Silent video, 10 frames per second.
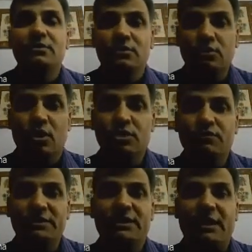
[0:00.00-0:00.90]
source
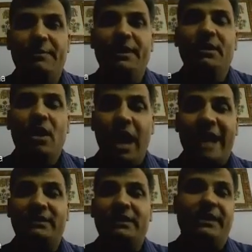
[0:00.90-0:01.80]
which is coming at
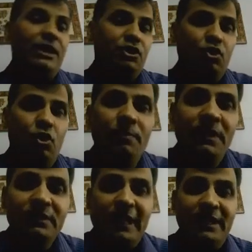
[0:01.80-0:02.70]
the telescope,
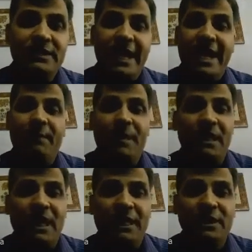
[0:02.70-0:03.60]
that is A upon
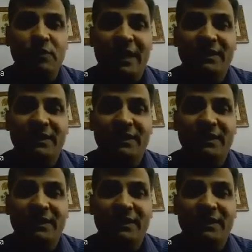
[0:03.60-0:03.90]
R square.